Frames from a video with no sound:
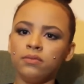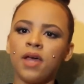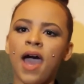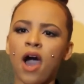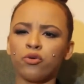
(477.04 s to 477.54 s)

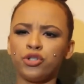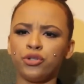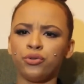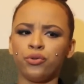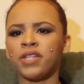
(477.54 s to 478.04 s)

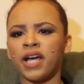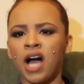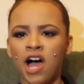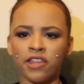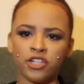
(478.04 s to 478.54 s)
how-to,
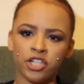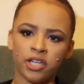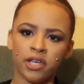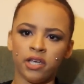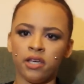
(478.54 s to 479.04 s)

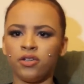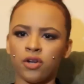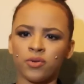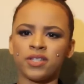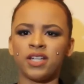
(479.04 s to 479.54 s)
psychology, you
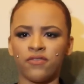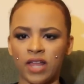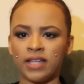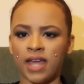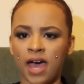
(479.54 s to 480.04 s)
know, stuff
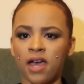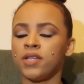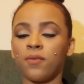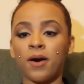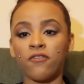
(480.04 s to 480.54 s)
like that.
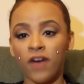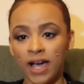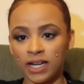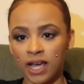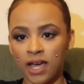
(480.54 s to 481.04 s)
Stuff about
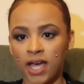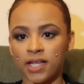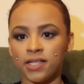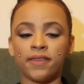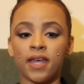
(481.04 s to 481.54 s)

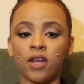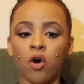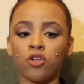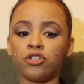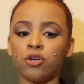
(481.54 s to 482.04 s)
finance, and then
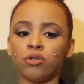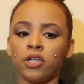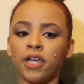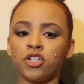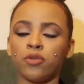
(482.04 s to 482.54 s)
also
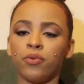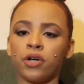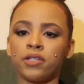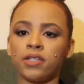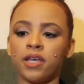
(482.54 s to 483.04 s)
look into
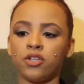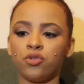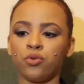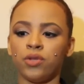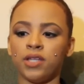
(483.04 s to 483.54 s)
books
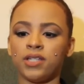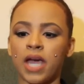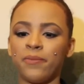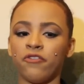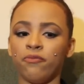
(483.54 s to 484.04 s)
into the
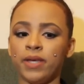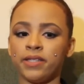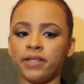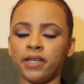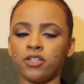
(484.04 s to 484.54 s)
type of
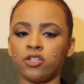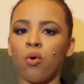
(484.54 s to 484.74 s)
business